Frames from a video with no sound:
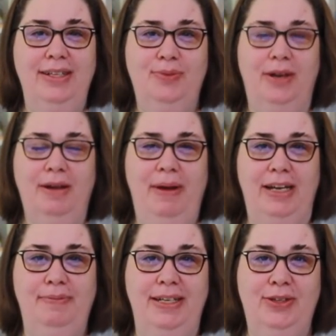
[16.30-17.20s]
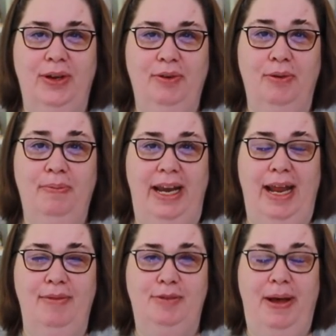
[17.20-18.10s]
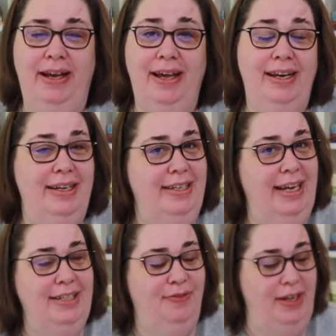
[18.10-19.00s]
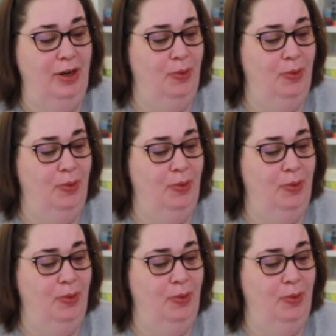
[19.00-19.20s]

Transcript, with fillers: welcome back to my sewing room. My name is Becca, and in today's video,